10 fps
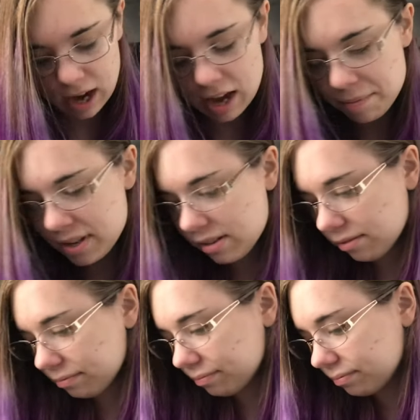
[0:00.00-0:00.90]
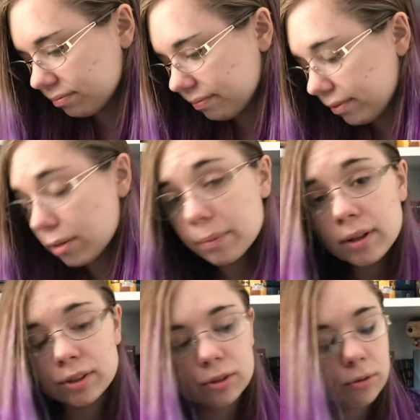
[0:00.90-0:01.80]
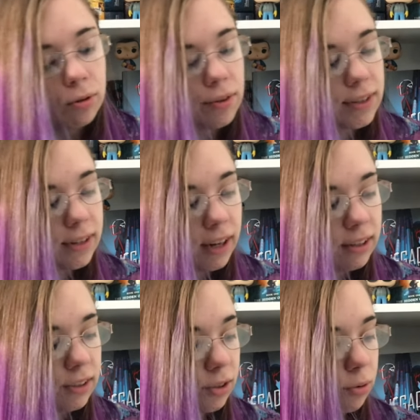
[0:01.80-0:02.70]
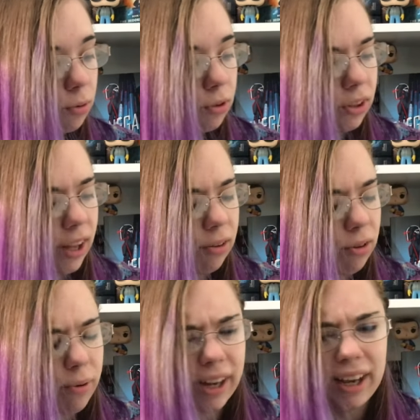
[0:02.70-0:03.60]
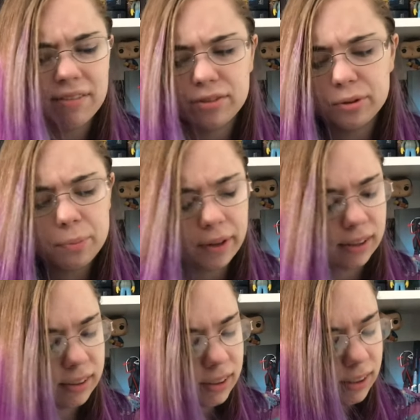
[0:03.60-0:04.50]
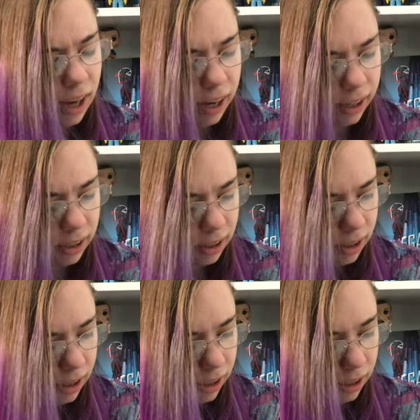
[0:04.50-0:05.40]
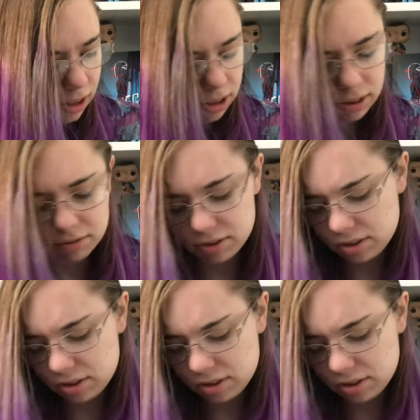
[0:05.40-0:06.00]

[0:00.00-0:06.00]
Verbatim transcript: I mean, the books are cool, the standee's cool. I don't know why I have two pins. I, the,